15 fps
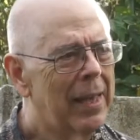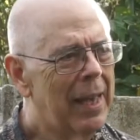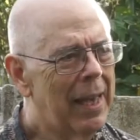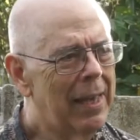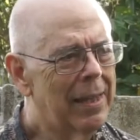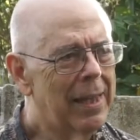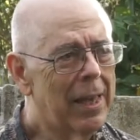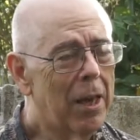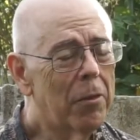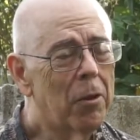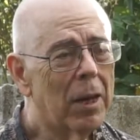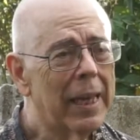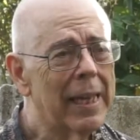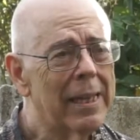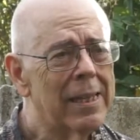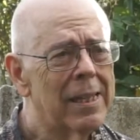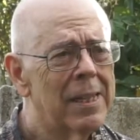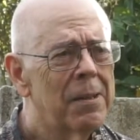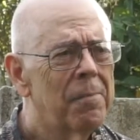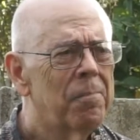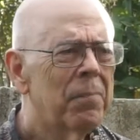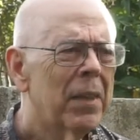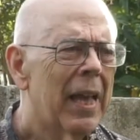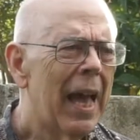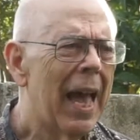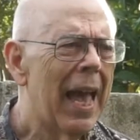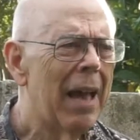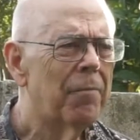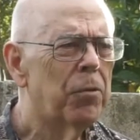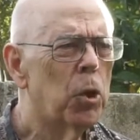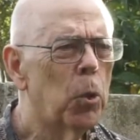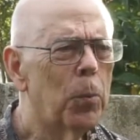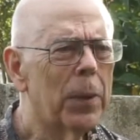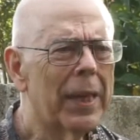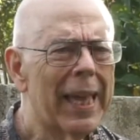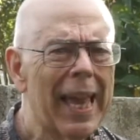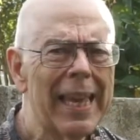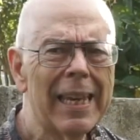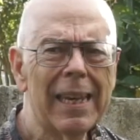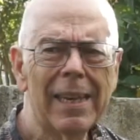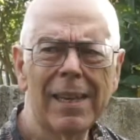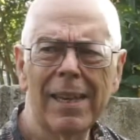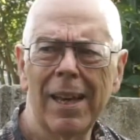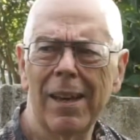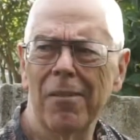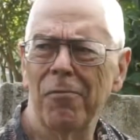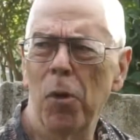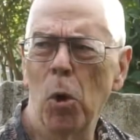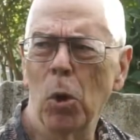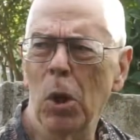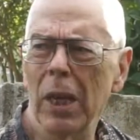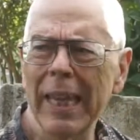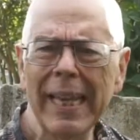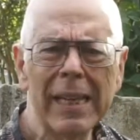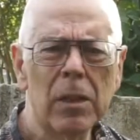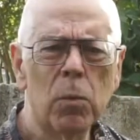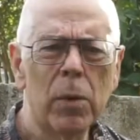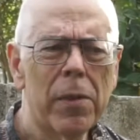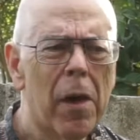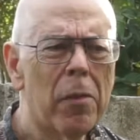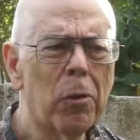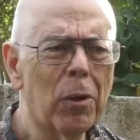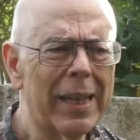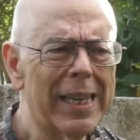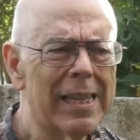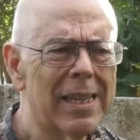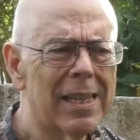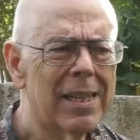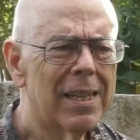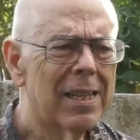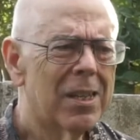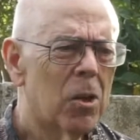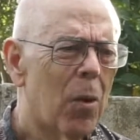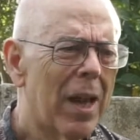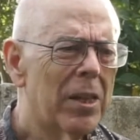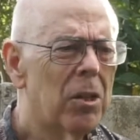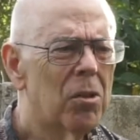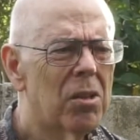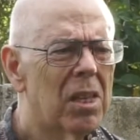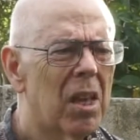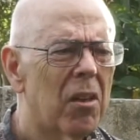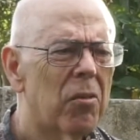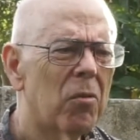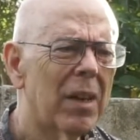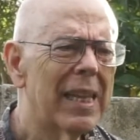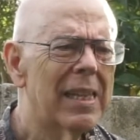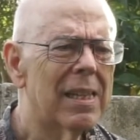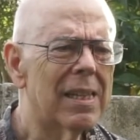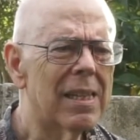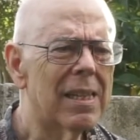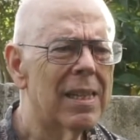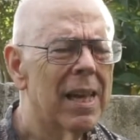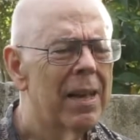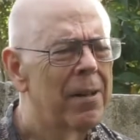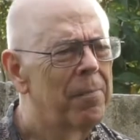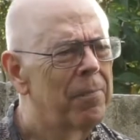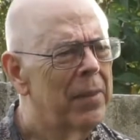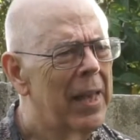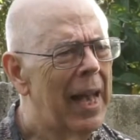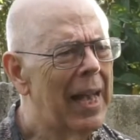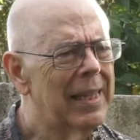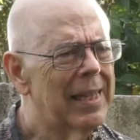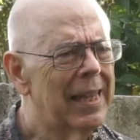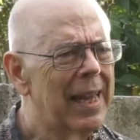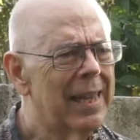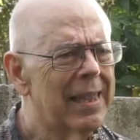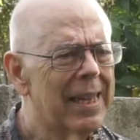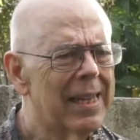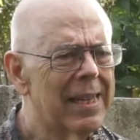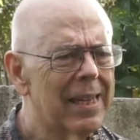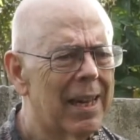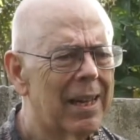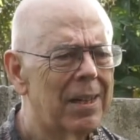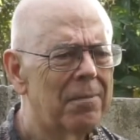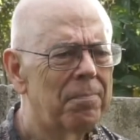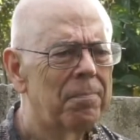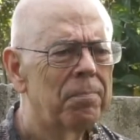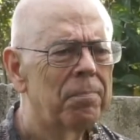And the other lens, I have duplicated focal lengths with other lenses. And so I use the other lenses. I'd say that